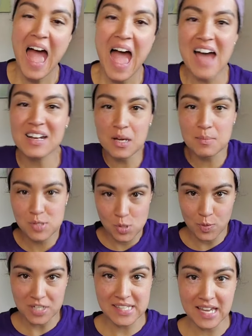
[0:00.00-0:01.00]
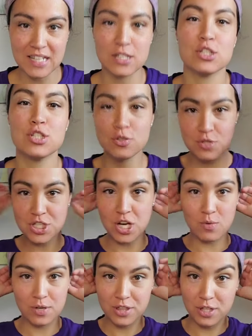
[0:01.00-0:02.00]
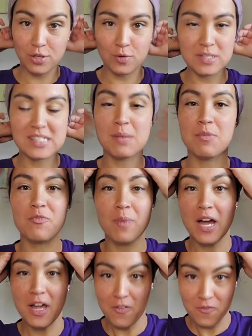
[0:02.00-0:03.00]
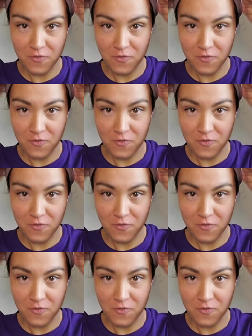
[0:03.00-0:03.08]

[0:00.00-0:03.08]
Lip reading: and I'm super excited to share with you some of my